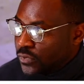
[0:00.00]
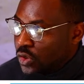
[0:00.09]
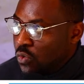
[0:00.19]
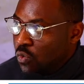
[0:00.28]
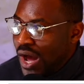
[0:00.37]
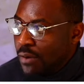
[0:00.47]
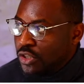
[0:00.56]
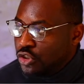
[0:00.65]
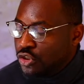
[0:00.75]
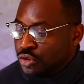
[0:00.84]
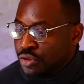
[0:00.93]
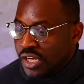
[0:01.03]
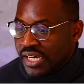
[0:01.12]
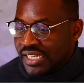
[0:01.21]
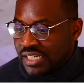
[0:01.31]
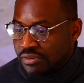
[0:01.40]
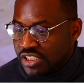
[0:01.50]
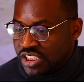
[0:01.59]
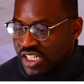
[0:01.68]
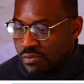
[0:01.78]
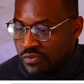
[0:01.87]
what I want to do is I want to share
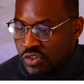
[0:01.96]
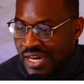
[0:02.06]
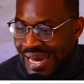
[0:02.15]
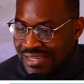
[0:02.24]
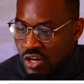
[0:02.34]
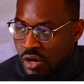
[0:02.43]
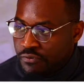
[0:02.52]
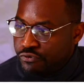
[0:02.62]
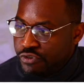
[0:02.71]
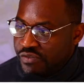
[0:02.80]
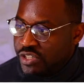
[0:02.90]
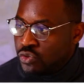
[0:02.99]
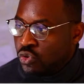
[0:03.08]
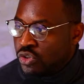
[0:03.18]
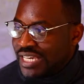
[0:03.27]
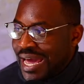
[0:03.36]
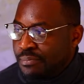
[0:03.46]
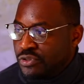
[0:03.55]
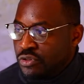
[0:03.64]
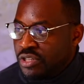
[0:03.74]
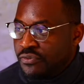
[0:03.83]
with you guys our free resource,
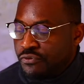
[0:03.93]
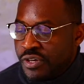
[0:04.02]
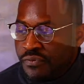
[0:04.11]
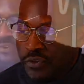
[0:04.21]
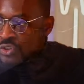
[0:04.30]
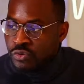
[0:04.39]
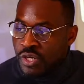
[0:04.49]
absolutely free for you,